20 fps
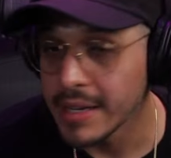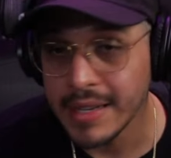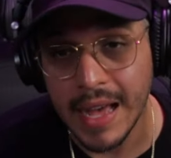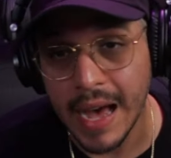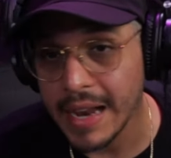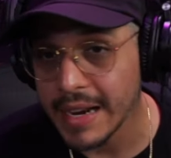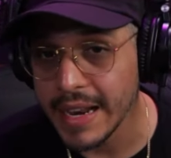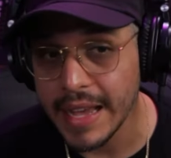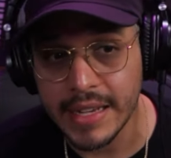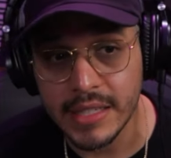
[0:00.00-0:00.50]

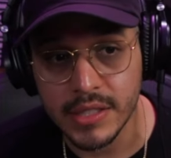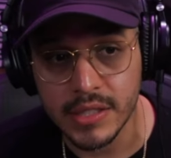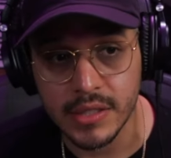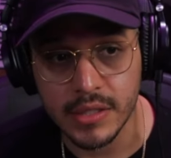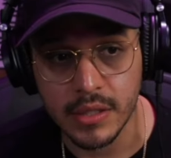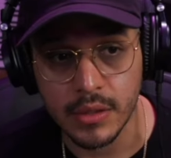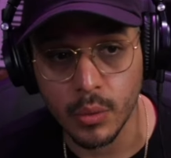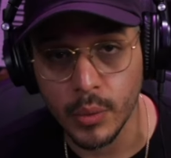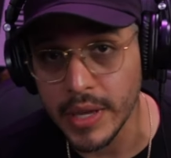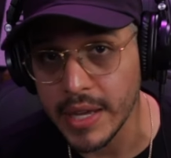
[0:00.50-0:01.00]
not
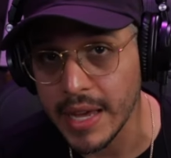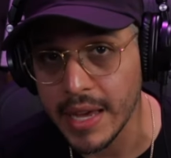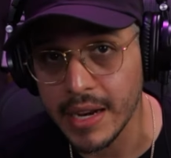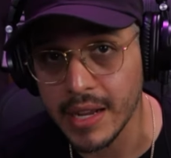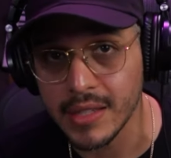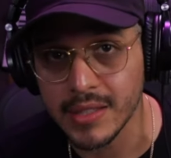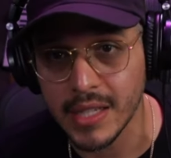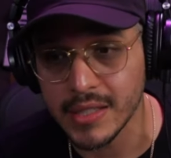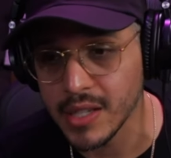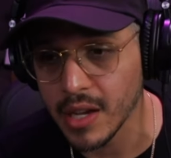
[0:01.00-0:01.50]
next weekend
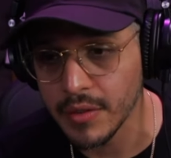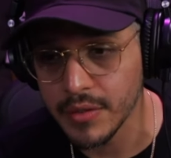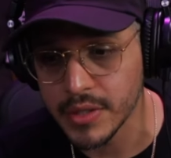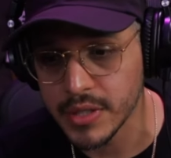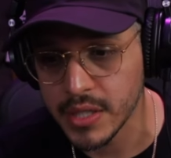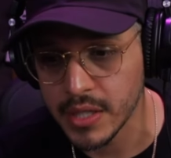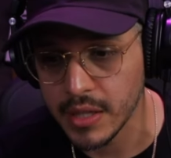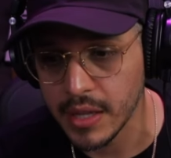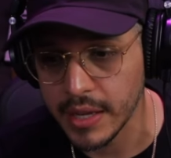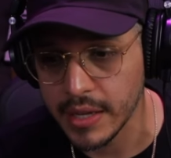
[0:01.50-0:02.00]
because that's
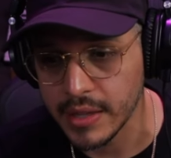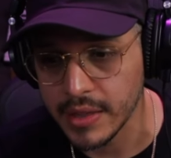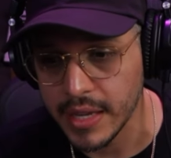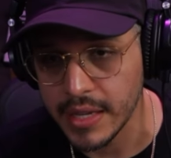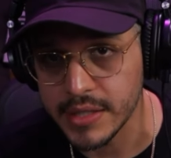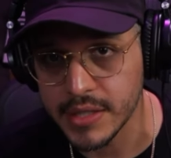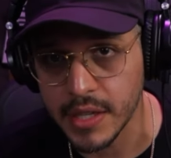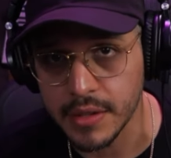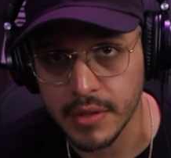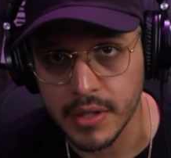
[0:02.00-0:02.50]
obviously like
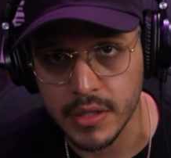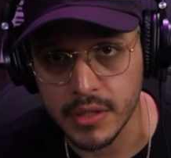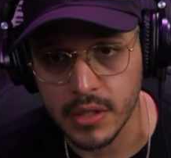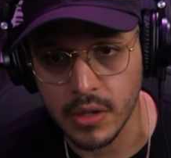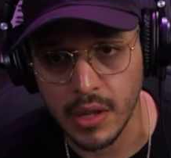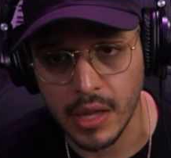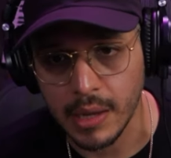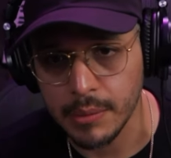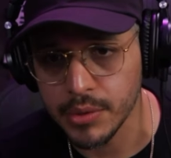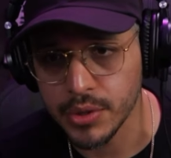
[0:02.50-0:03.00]
Thanksgiving.
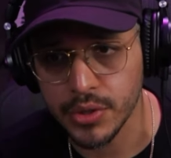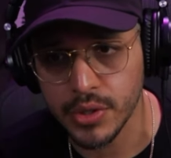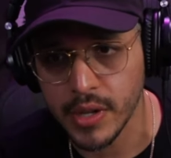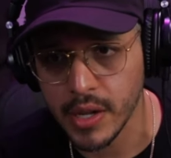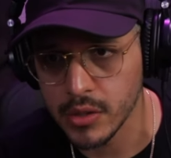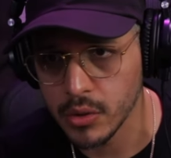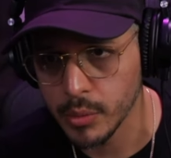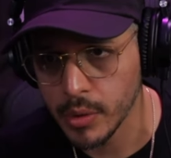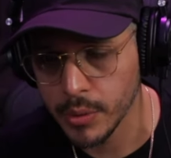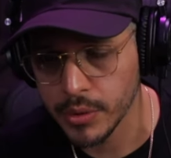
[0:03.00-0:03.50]
So like I'm sure you
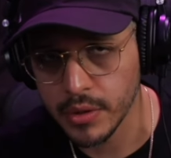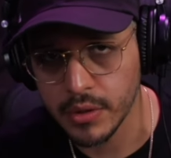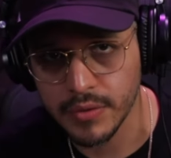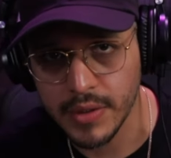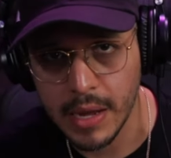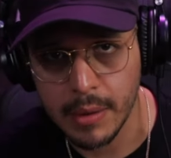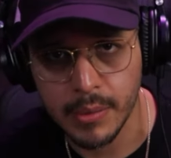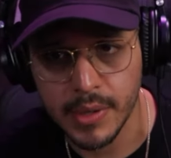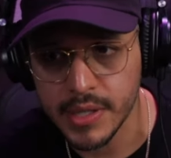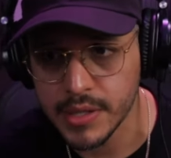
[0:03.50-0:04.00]
guys will be with your
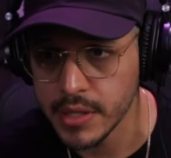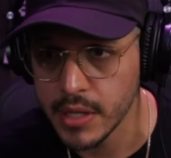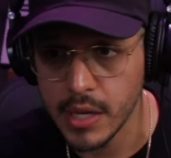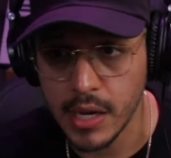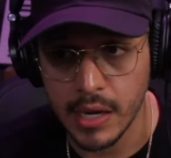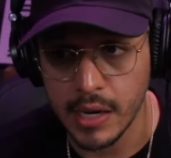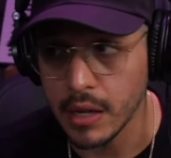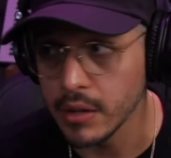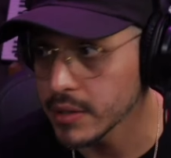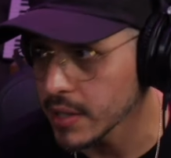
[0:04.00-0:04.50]
families,
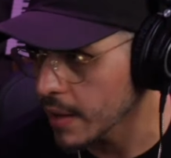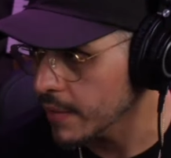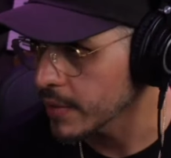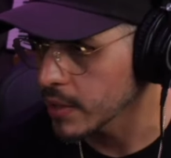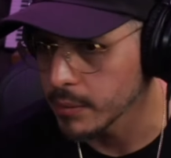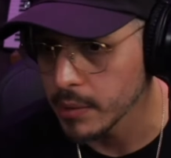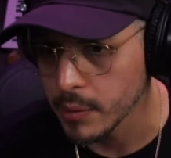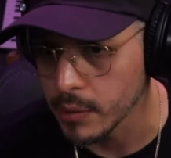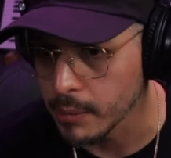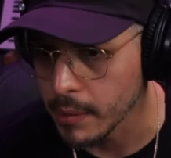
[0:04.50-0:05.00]
and I'll
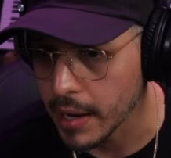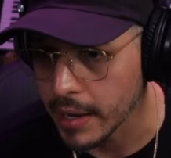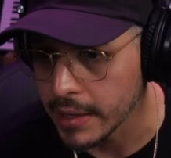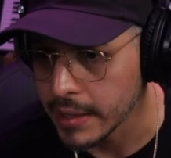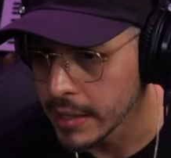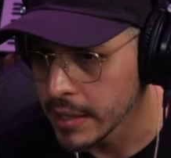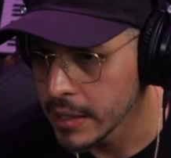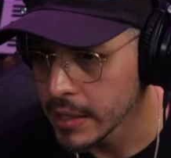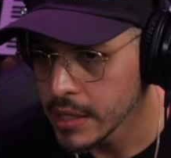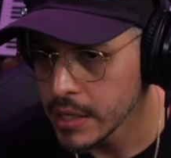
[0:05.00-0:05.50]
definitely be with mine.
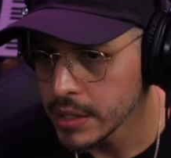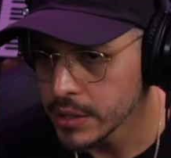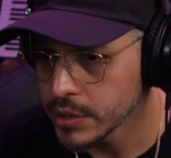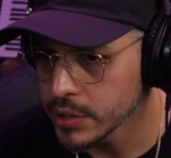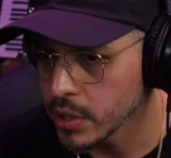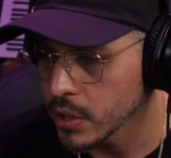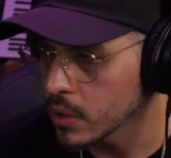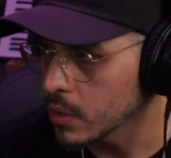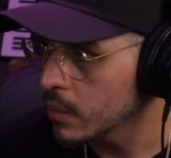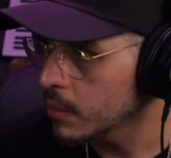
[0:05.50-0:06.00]

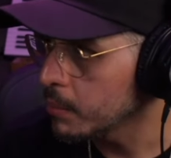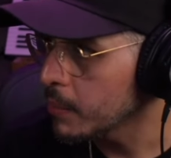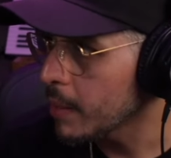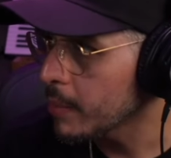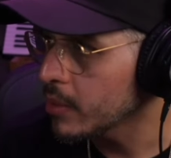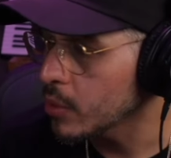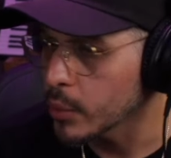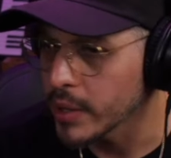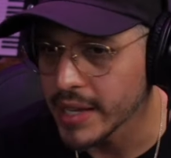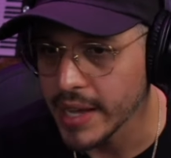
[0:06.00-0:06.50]
So
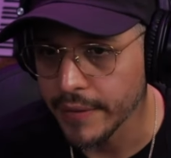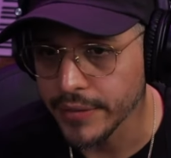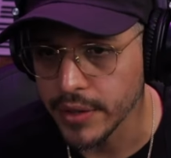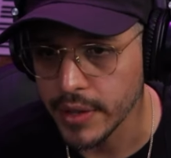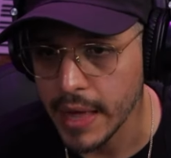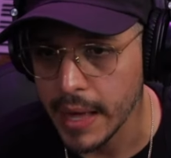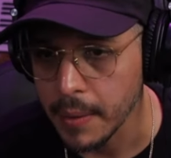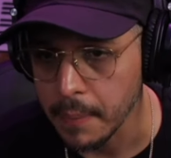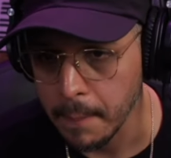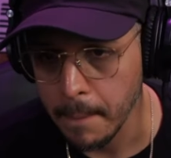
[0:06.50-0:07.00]
maybe the week after
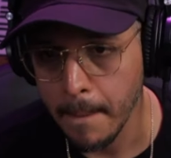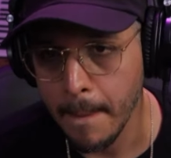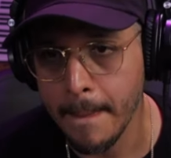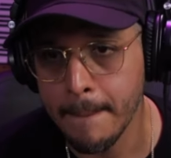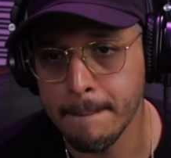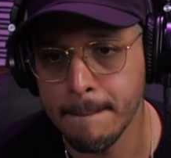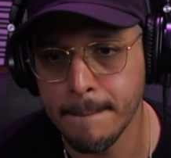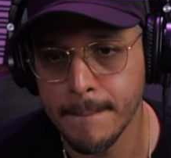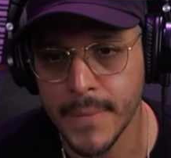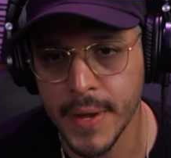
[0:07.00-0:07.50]
that,
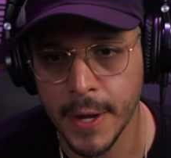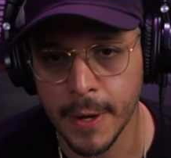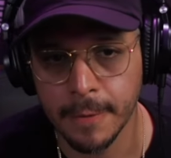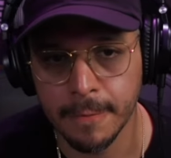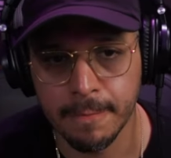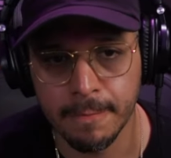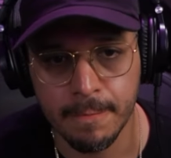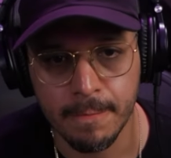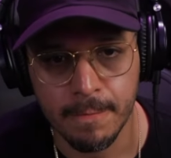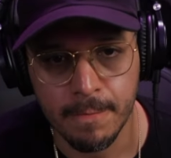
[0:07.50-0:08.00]
you know.
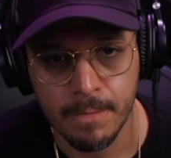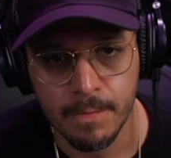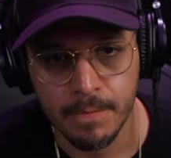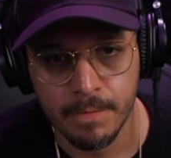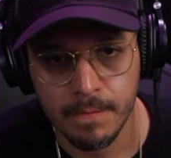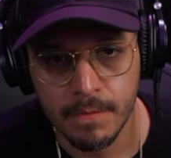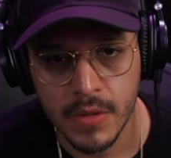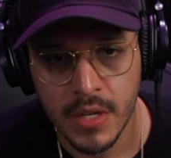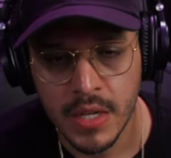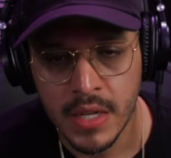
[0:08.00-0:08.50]

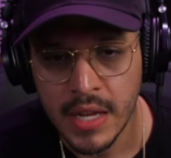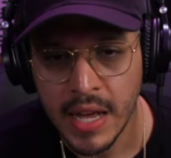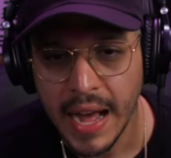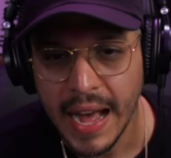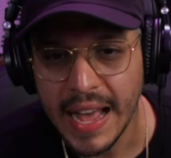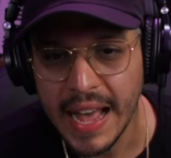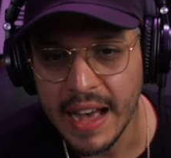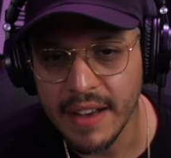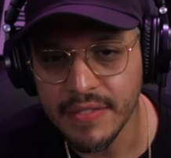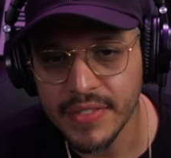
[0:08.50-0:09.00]

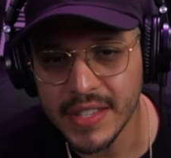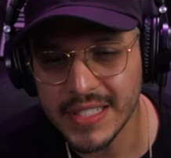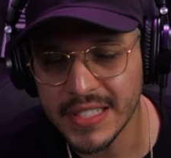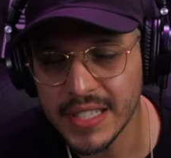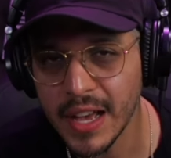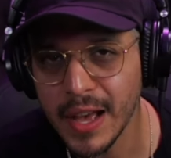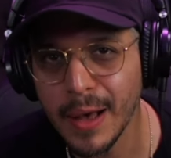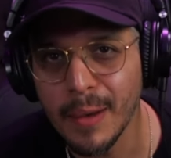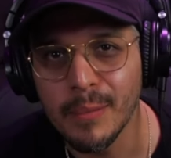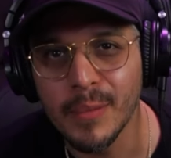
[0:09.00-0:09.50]
I have this
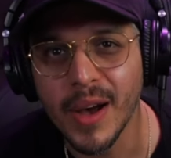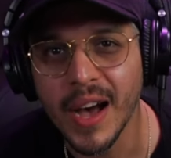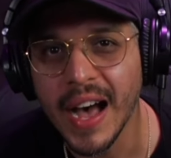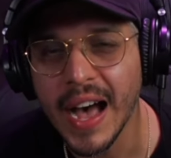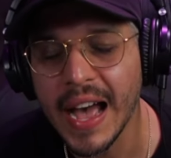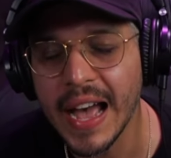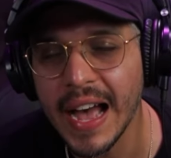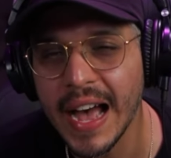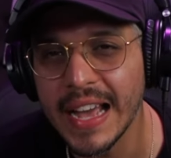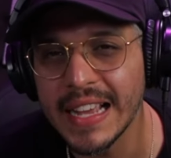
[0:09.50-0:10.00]

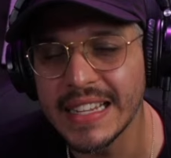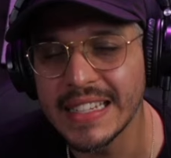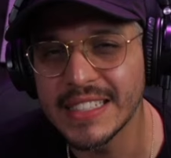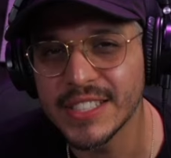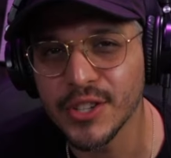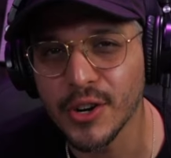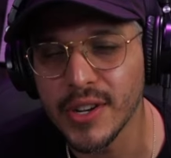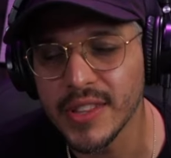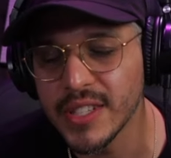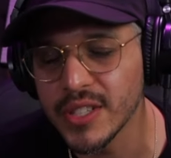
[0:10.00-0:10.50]
I
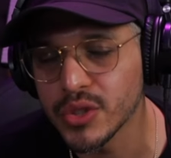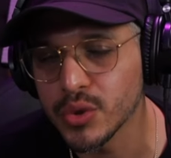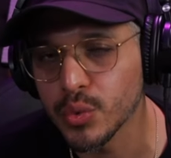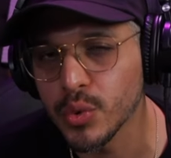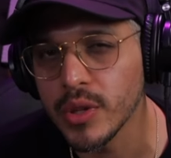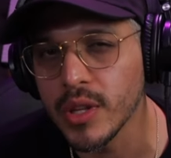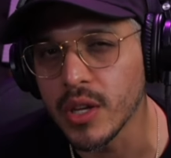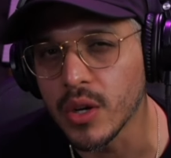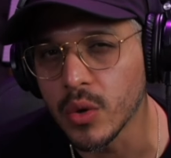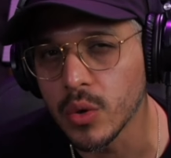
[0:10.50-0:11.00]
started this
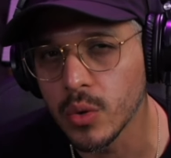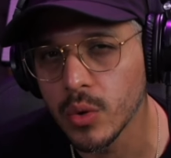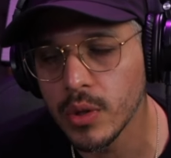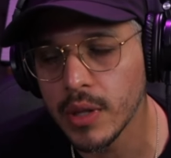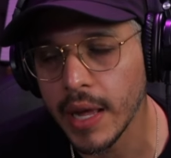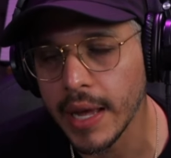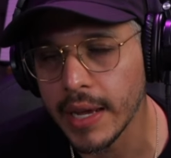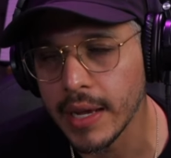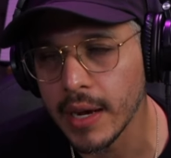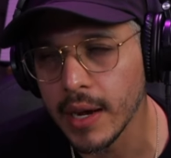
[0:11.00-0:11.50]
really cool
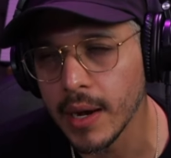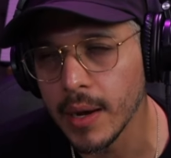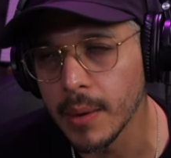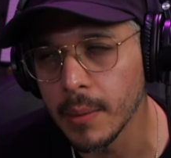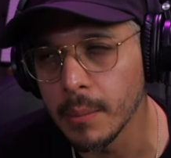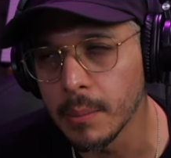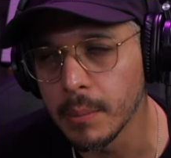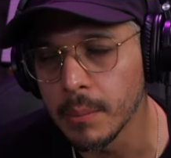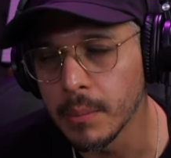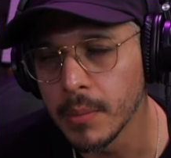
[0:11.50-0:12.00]
like
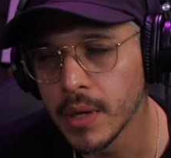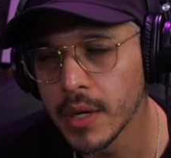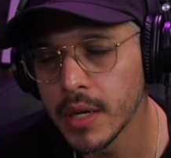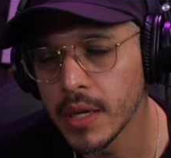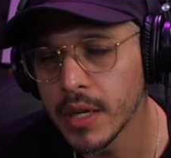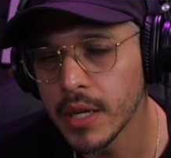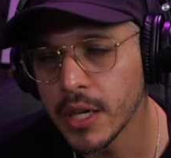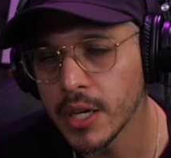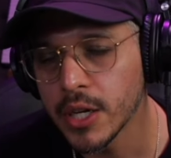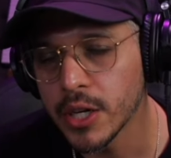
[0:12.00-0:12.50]

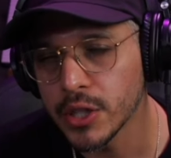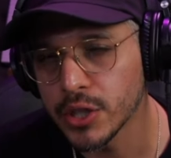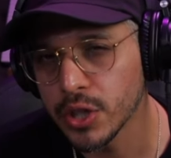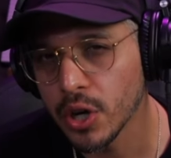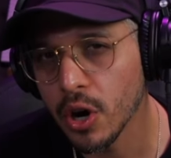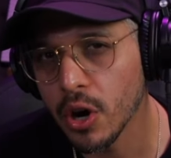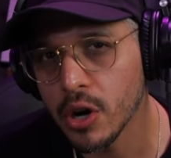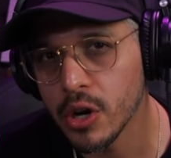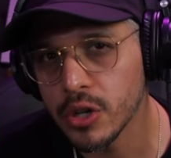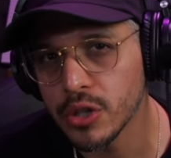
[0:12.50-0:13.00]

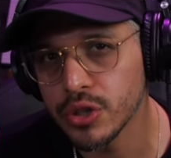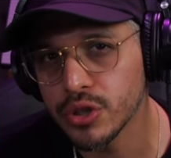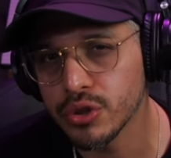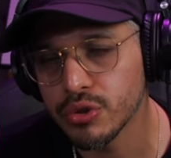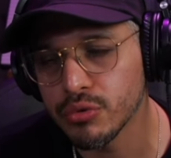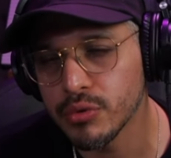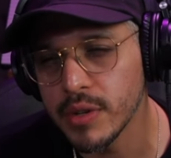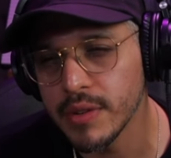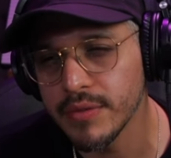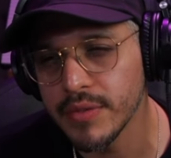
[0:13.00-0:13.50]
guitar
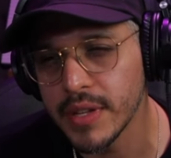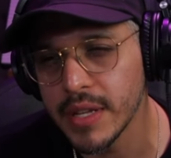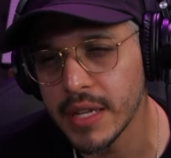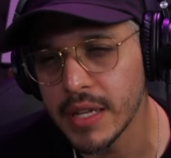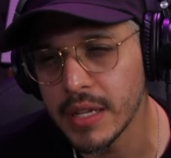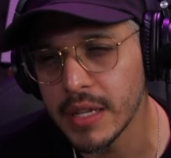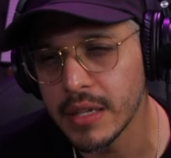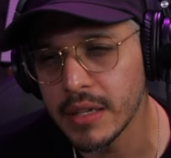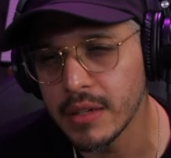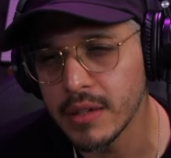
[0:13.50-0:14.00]

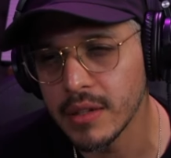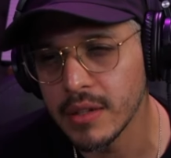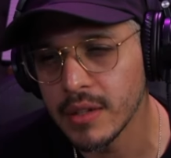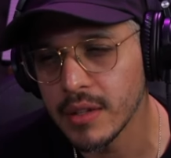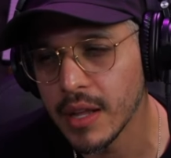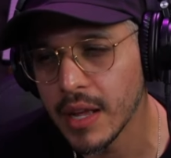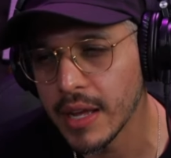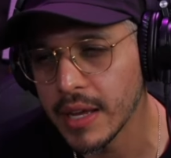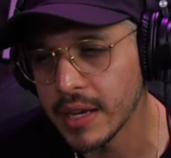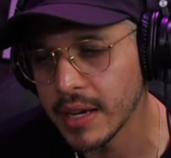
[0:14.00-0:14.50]
driven
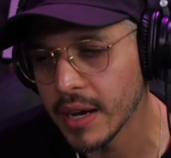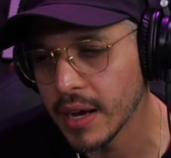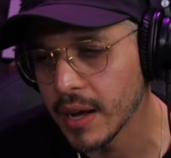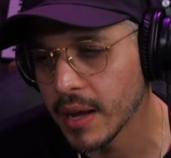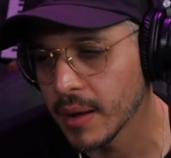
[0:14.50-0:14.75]
like